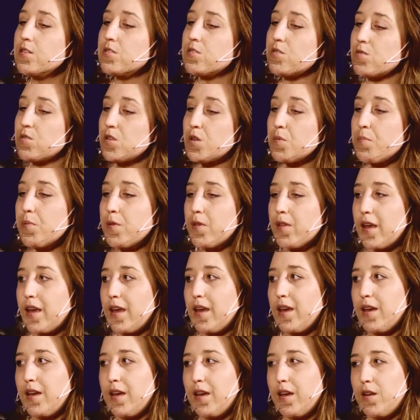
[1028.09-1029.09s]
So to
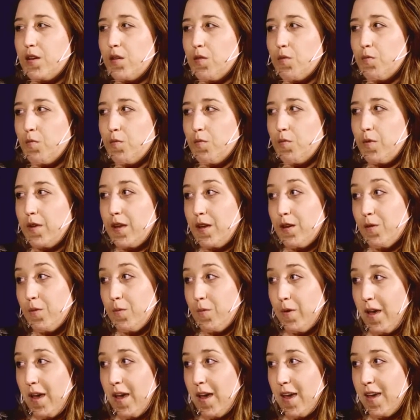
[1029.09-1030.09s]
play it in a real
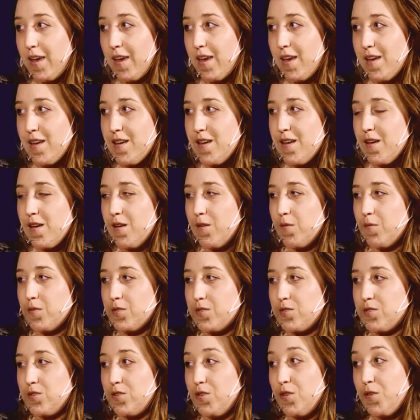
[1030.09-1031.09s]
way
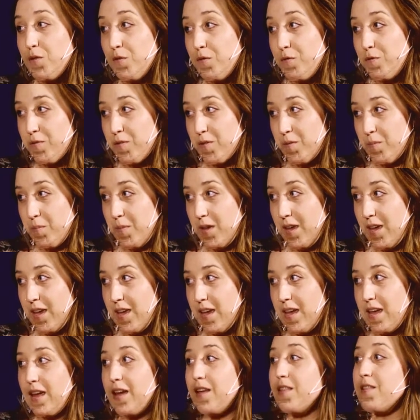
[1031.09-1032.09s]
was new for
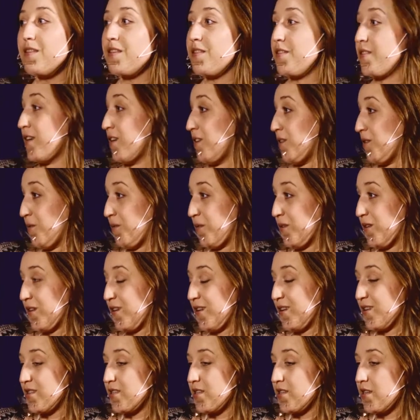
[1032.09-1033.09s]
me in the theater
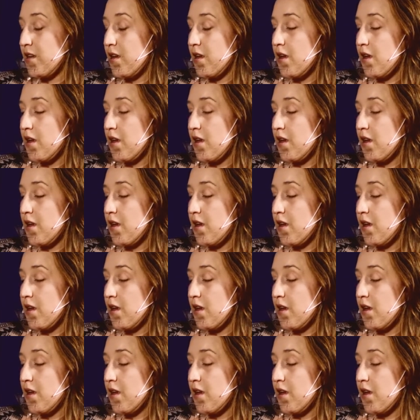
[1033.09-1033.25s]
world.